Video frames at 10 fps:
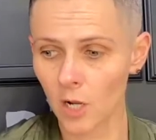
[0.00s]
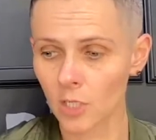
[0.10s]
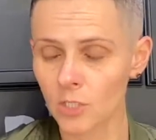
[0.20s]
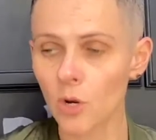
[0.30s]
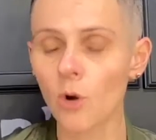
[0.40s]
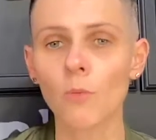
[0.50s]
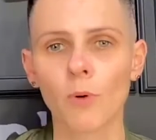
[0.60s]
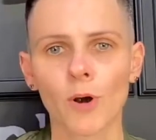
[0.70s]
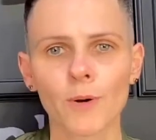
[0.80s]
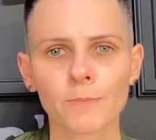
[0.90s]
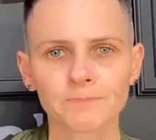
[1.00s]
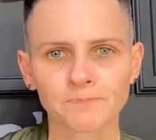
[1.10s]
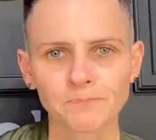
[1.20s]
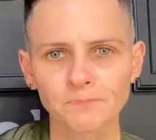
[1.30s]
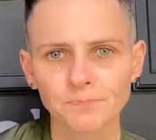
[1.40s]
October,
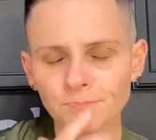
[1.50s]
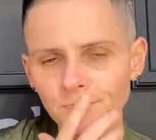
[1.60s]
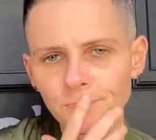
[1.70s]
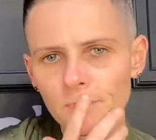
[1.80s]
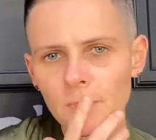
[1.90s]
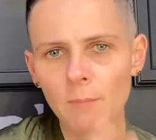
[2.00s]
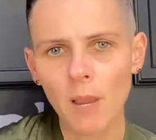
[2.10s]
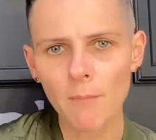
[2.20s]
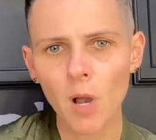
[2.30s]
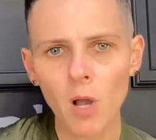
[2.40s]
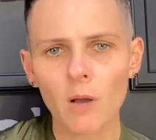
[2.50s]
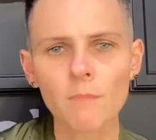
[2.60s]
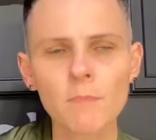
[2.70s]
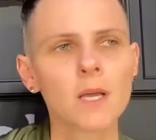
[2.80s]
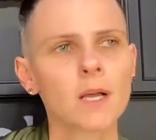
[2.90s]
my
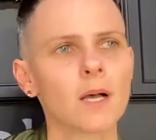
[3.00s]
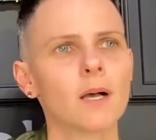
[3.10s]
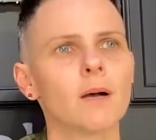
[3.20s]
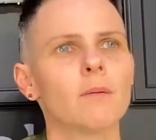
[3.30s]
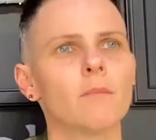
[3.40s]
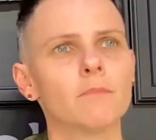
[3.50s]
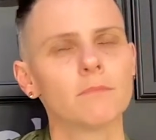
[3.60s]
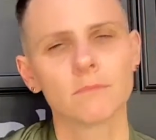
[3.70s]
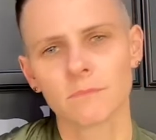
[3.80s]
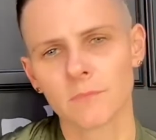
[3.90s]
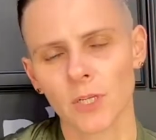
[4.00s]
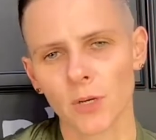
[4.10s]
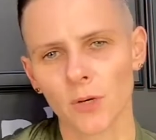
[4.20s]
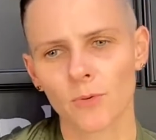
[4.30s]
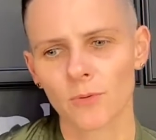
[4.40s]
mom, um, you
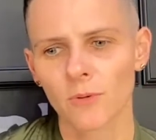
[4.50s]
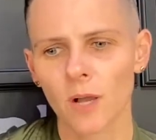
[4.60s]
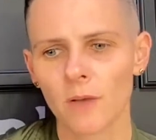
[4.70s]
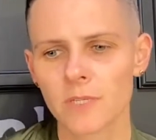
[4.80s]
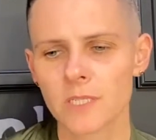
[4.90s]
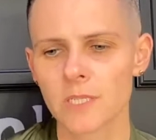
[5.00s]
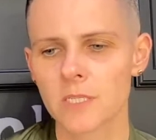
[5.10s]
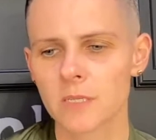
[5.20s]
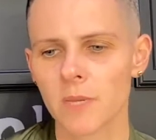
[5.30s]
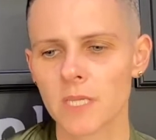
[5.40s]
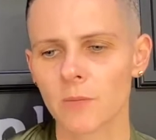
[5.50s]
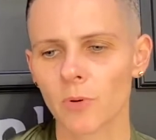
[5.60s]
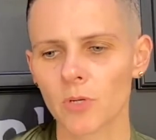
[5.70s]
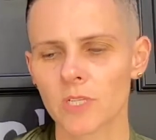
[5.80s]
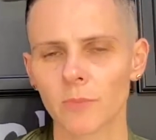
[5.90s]
know, obviously this amazing
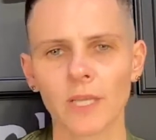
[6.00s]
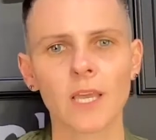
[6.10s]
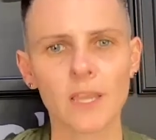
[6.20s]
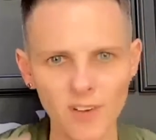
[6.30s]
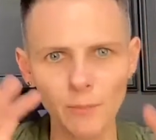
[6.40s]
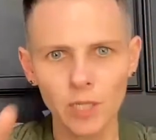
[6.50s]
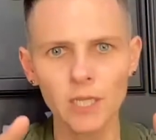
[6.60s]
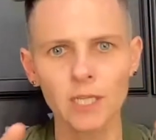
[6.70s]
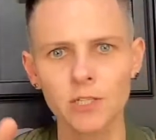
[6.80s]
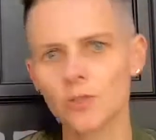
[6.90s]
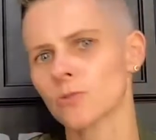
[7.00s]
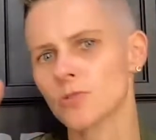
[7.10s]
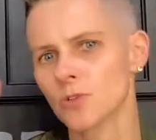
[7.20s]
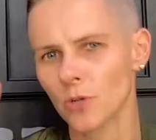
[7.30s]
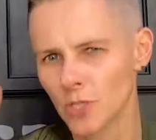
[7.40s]
person in my life, and I'm going to get into those
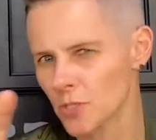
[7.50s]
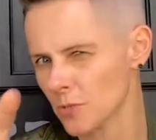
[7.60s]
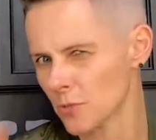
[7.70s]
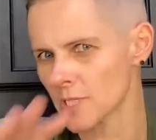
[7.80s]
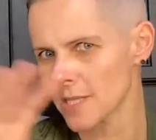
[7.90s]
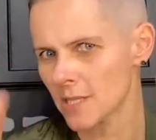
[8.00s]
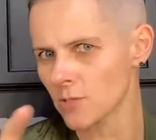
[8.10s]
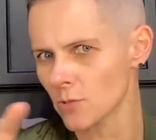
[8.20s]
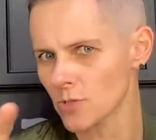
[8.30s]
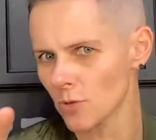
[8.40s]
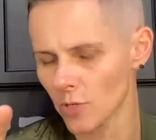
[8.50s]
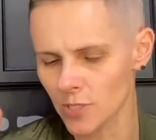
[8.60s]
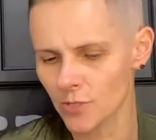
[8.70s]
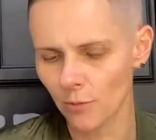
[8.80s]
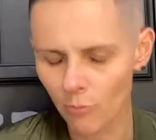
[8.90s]
stories too, because I think those
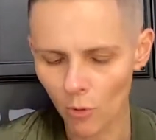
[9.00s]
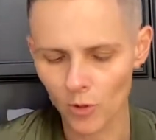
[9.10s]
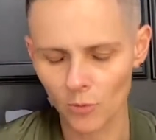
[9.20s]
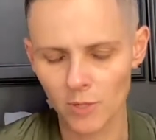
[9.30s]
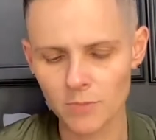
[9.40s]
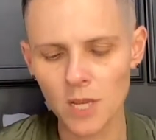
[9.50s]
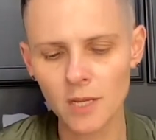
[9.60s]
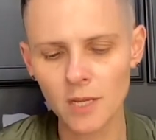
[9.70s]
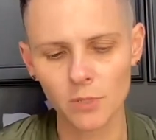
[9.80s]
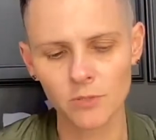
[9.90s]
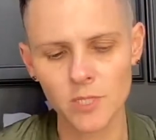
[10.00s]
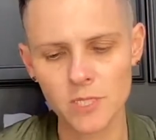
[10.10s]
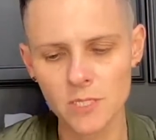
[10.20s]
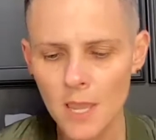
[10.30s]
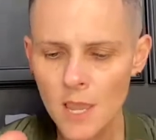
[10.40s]
stories are important when I'm talking about
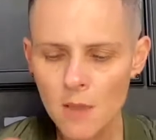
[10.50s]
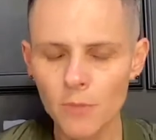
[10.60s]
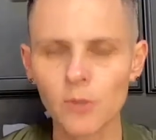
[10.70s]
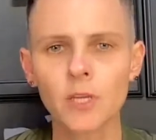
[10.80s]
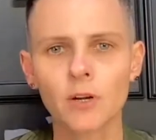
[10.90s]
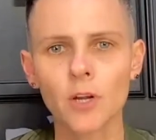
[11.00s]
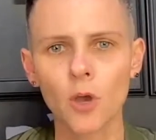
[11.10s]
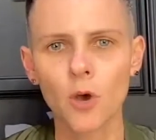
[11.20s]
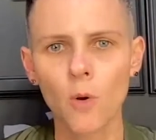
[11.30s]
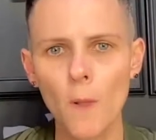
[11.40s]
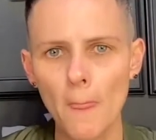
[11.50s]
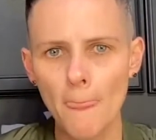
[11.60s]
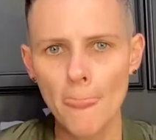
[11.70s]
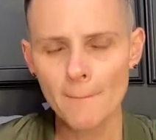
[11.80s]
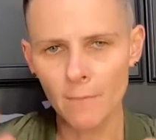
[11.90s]
this. But a year ago,
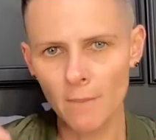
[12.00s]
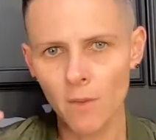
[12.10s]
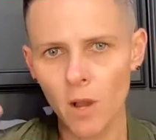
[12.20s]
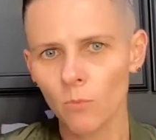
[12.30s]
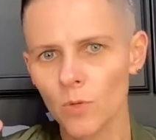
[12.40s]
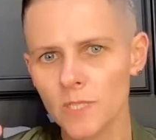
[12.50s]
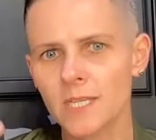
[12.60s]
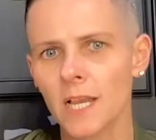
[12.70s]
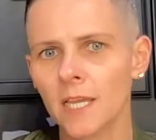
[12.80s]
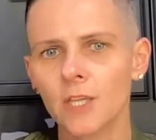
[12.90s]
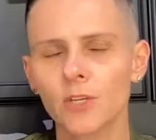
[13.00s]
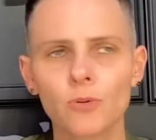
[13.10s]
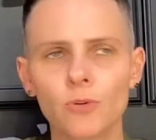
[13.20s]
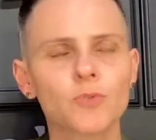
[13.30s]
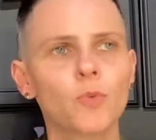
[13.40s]
my mom was
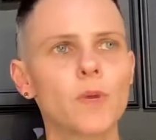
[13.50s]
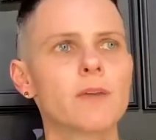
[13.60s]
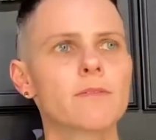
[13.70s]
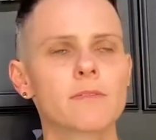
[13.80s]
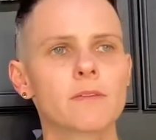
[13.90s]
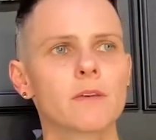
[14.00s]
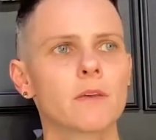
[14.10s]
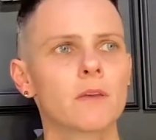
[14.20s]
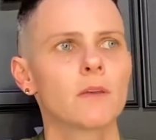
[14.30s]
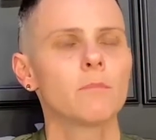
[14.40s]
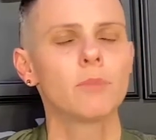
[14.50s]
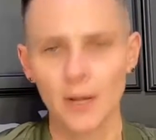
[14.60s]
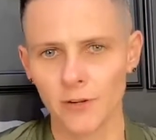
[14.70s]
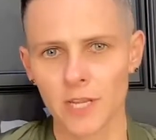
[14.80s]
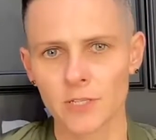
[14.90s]
diagnosed with
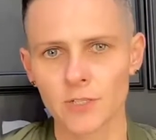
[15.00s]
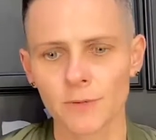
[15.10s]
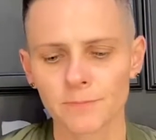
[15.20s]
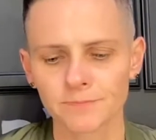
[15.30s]
bladder cancer.